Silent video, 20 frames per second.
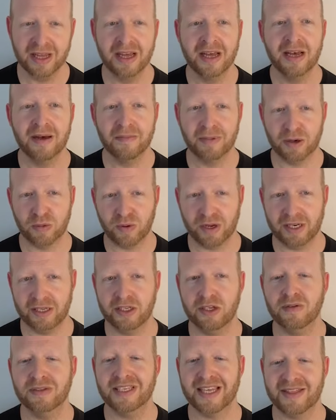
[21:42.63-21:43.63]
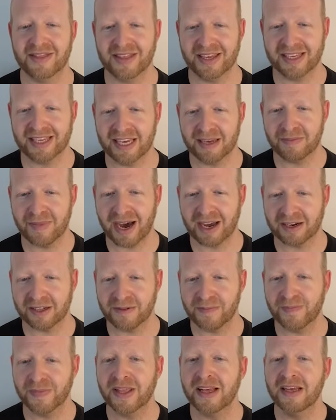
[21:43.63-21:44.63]
But when you use a thinking
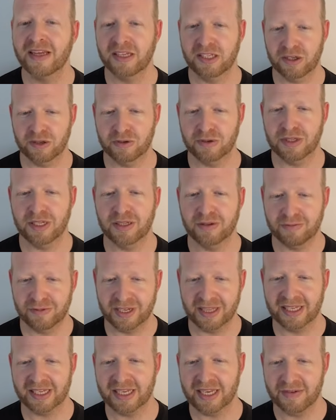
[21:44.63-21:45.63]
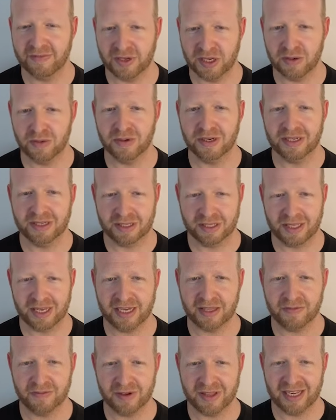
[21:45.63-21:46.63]
model, it'll really give you
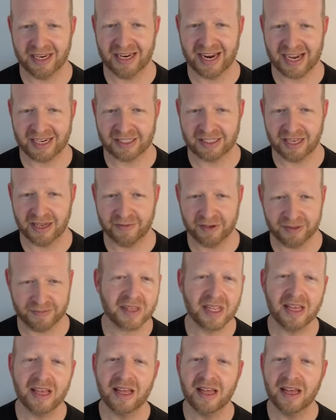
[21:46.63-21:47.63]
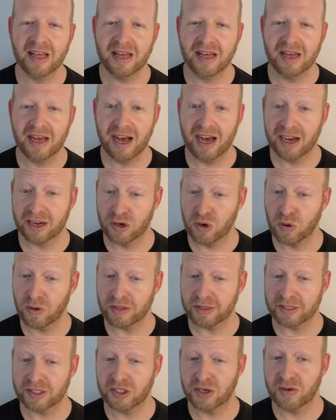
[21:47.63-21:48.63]
things for the next level. Cool.
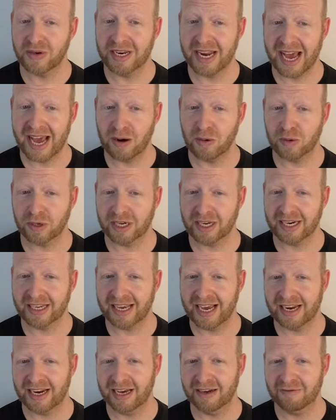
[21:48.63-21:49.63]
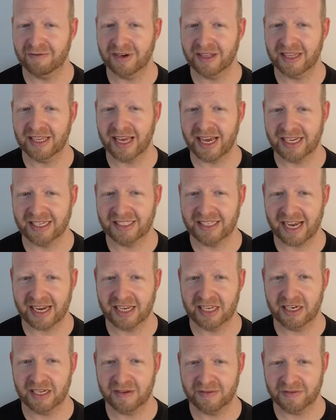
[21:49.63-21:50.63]
So now we're going to get a really
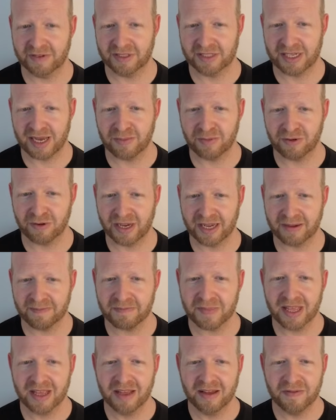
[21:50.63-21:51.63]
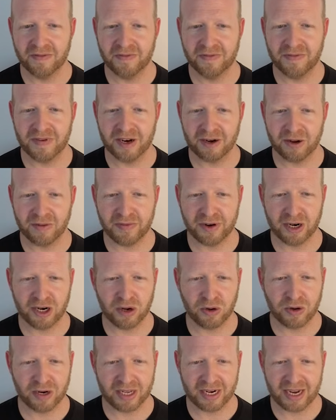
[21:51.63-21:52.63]
executive summary. Very, very
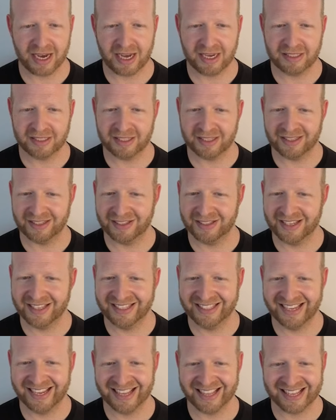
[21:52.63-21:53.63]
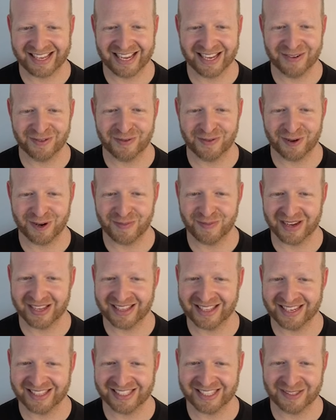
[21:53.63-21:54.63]
organized. And you can see it's confirming
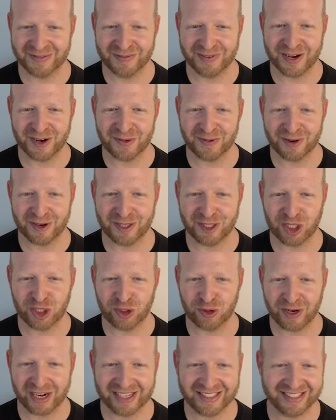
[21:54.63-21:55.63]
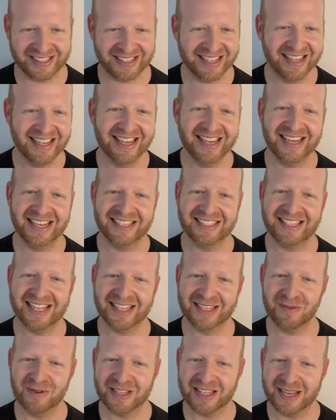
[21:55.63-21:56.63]
things. It's very, very strict. It's
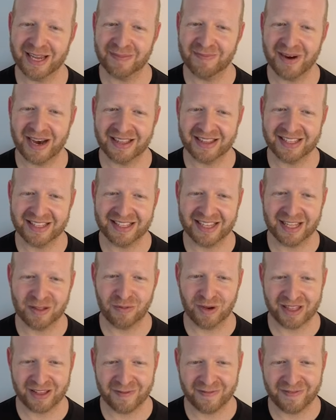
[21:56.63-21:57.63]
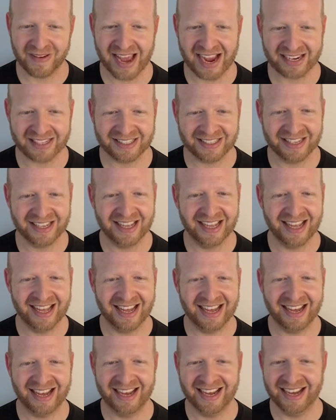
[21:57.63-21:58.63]
telling what's a hypothesis, what's a fact.
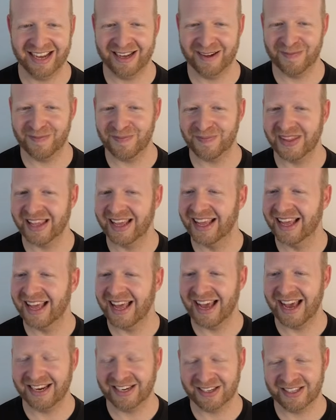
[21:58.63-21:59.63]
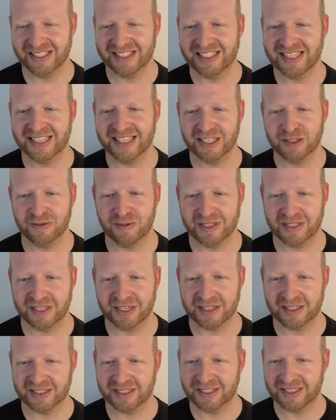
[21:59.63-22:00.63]
And you can see this
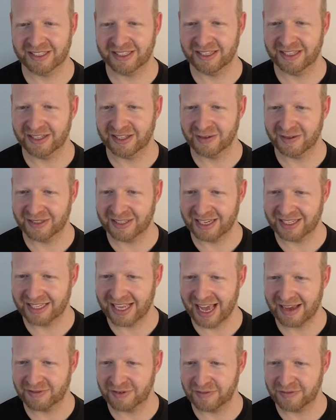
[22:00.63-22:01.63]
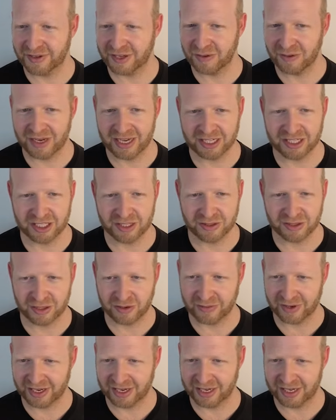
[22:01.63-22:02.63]
result, although it does have a few issues
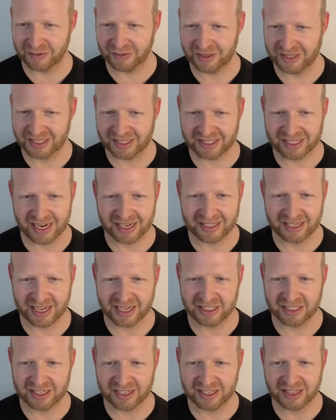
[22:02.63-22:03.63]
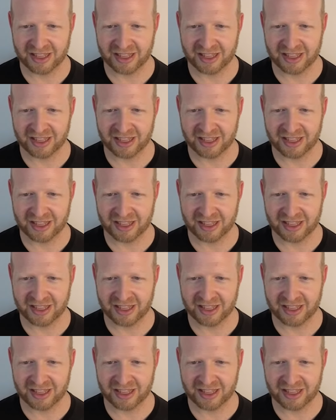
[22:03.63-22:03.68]
over here with the citations.